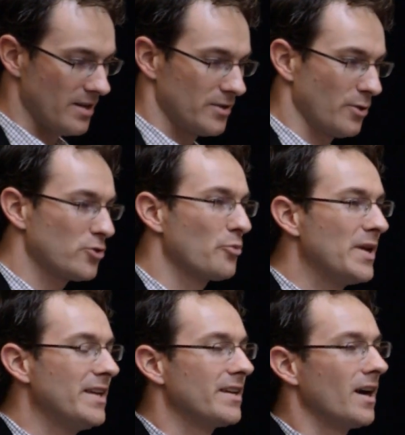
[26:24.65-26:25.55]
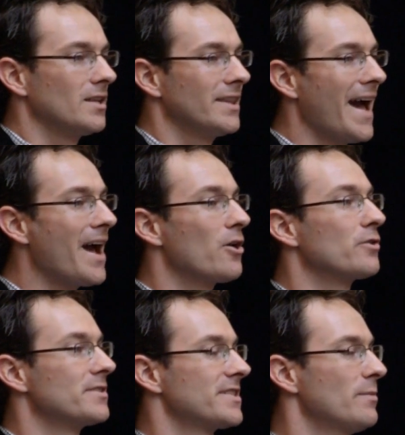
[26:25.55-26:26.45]
Social media
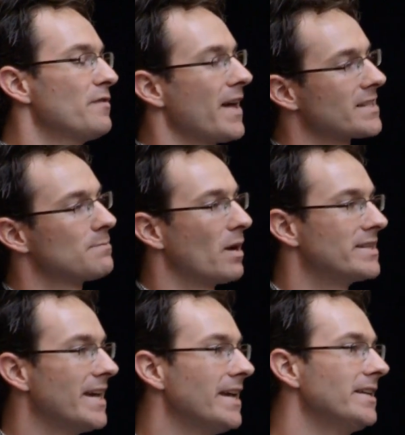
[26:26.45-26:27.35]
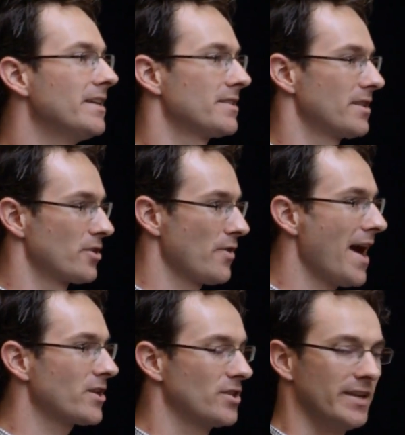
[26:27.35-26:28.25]
allowed some of that spontaneous
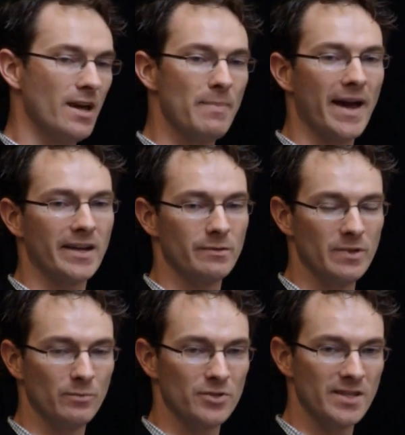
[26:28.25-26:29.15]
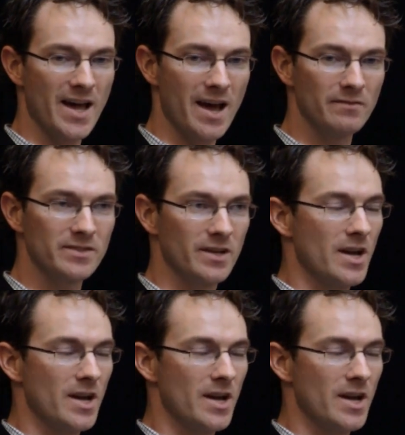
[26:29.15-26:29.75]
interaction to get back into people's lives.